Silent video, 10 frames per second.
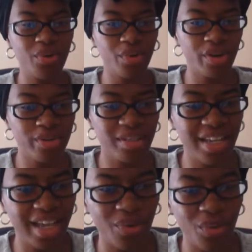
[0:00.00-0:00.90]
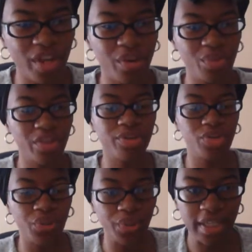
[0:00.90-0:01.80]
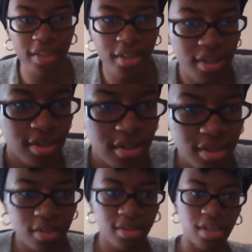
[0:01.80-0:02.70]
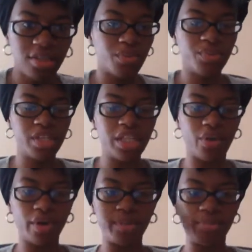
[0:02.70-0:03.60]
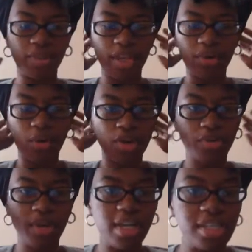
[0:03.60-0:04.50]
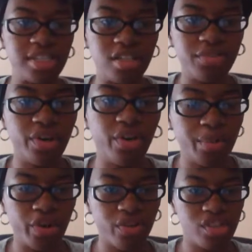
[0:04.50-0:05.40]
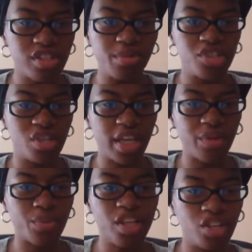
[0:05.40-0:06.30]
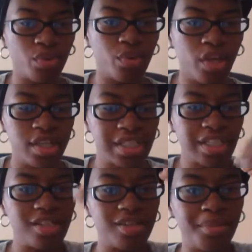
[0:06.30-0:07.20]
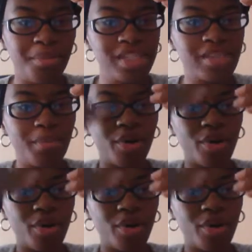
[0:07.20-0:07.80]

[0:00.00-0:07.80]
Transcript: their word, they're not aware of what they're doing. They really aren't. They walk around as if, oh, I'm a Christian, but you're not reading your word. You're, you're missing